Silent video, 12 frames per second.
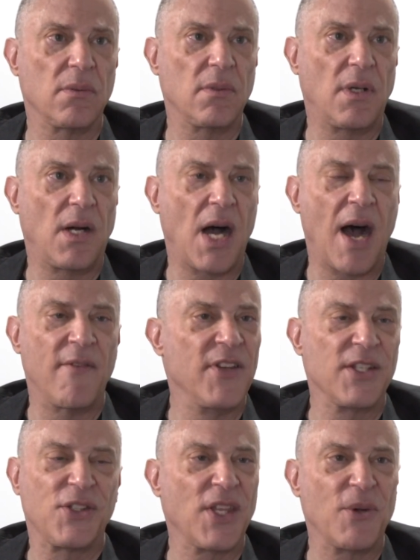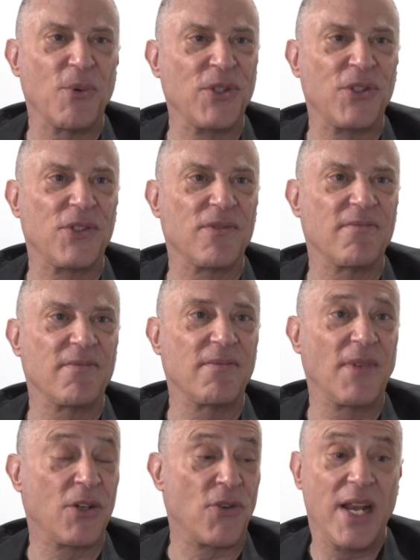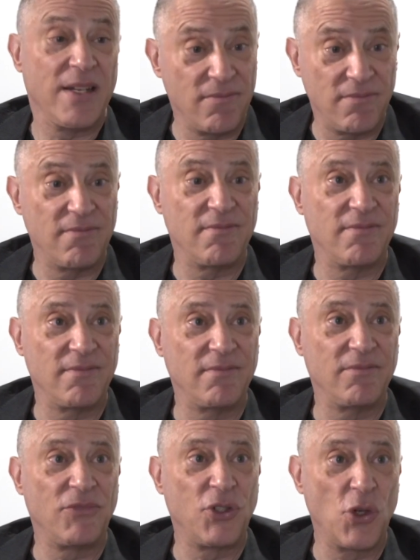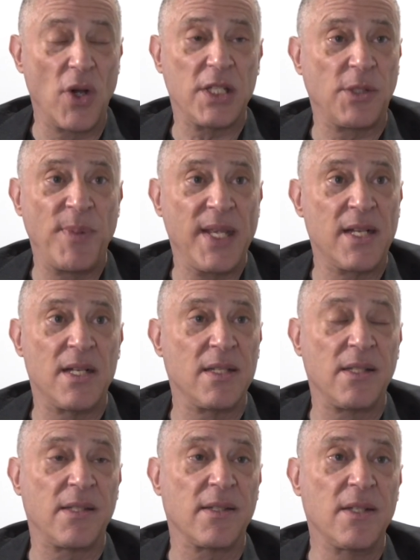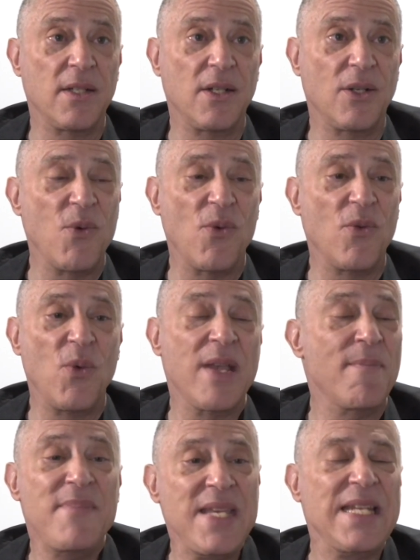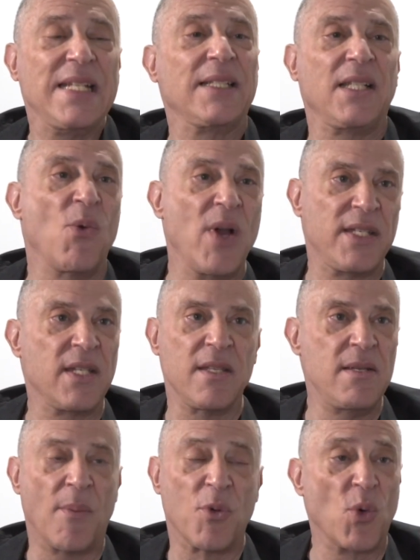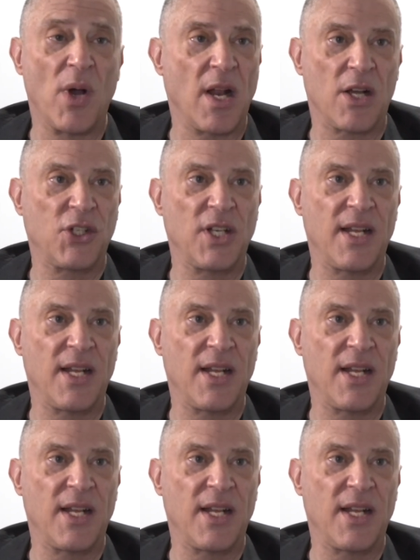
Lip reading: obvious that it was a great choice because we immediately went to the number one auction